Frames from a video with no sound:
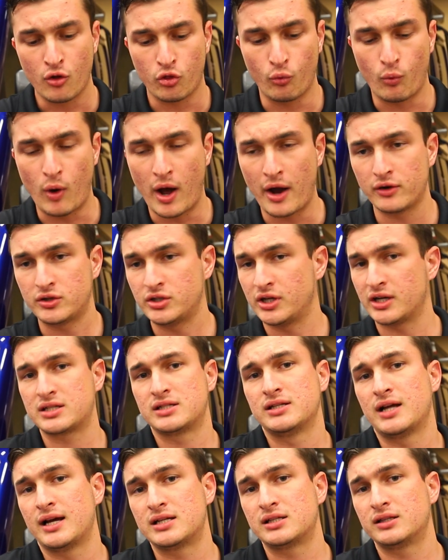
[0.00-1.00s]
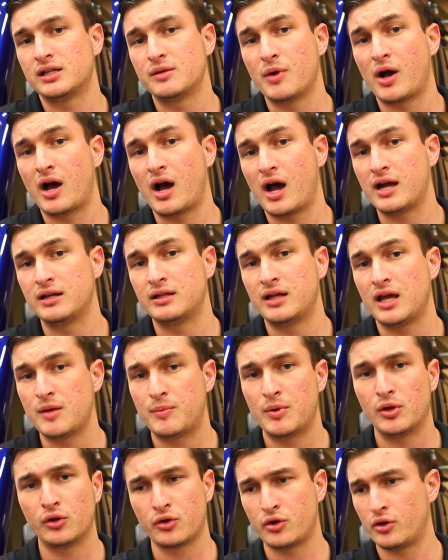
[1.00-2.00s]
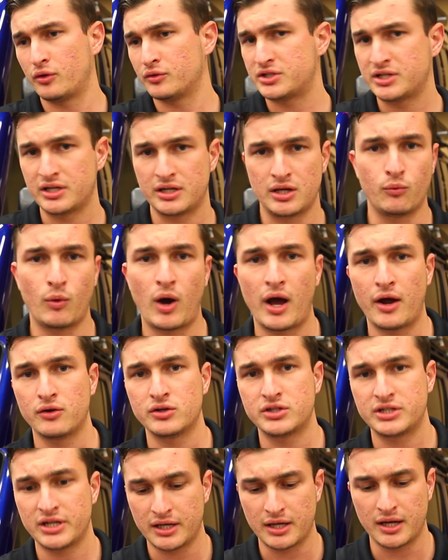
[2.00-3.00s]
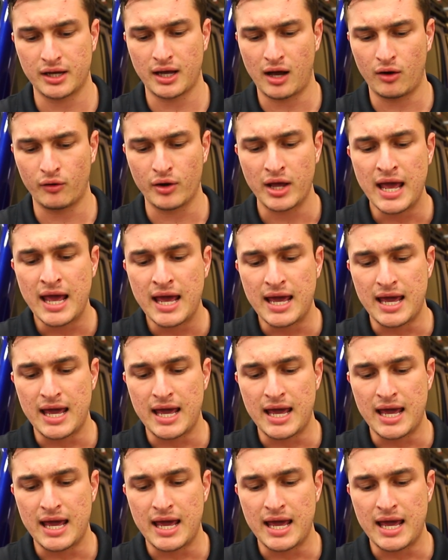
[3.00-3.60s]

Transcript: The wire tucks nicely behind the A-pillar, you don't see any wires hanging out,